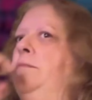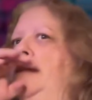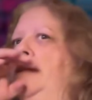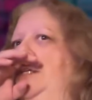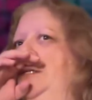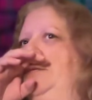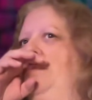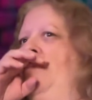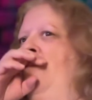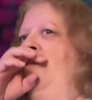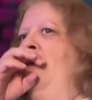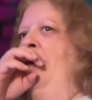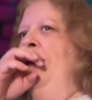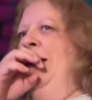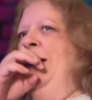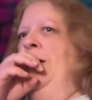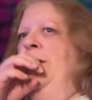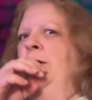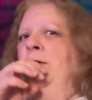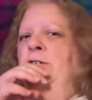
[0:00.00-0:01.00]
just before my
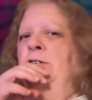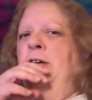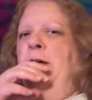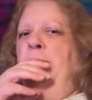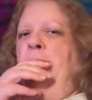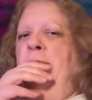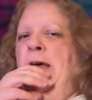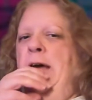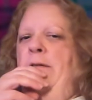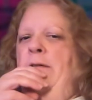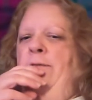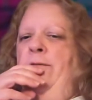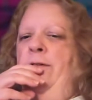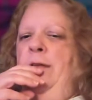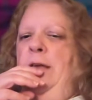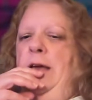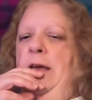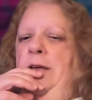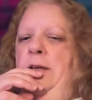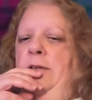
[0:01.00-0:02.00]
current job now for
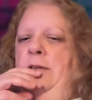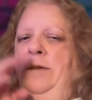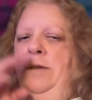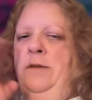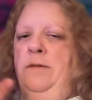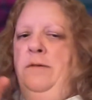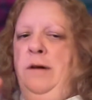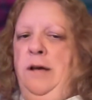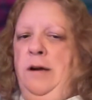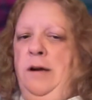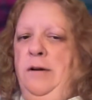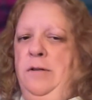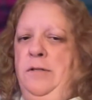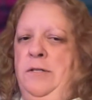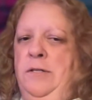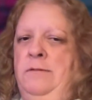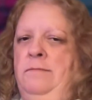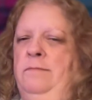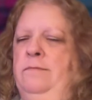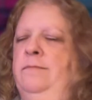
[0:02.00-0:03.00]
like 2, 3
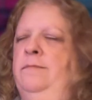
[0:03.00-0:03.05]
years.